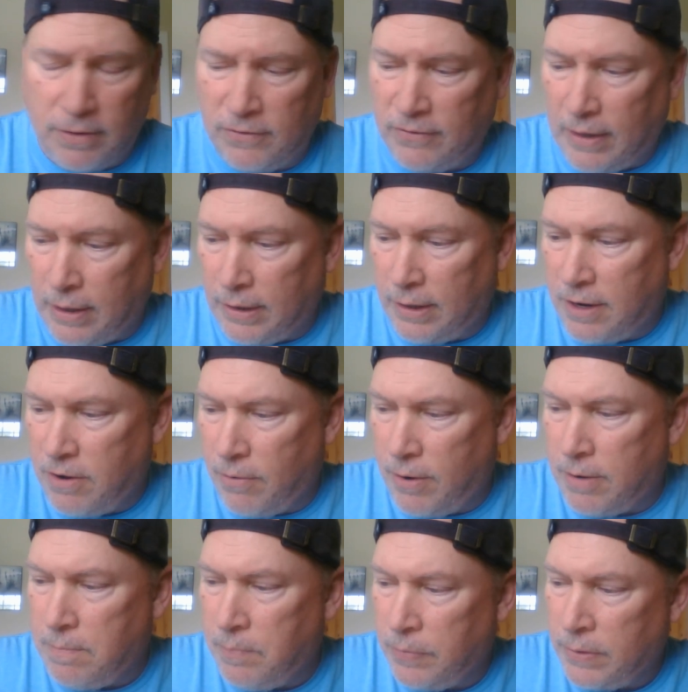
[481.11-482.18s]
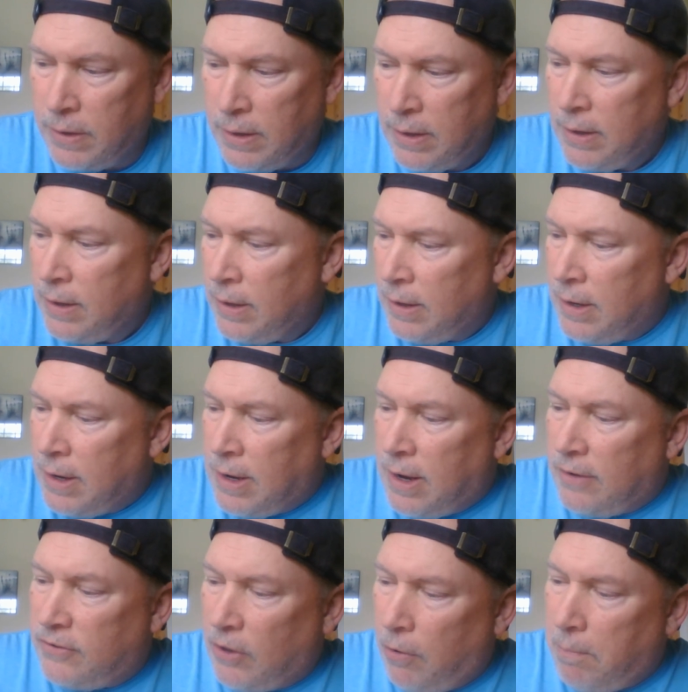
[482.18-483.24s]
The setting that you're in.
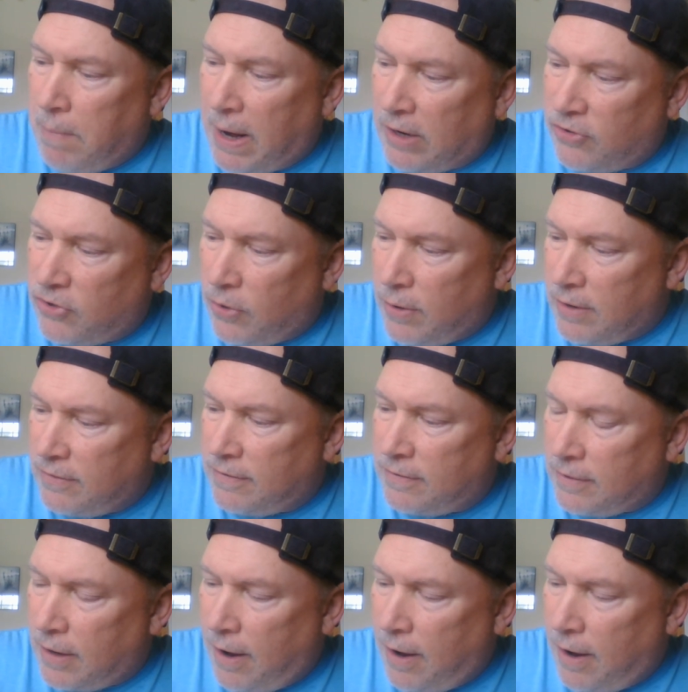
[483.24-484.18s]
So make sure it's,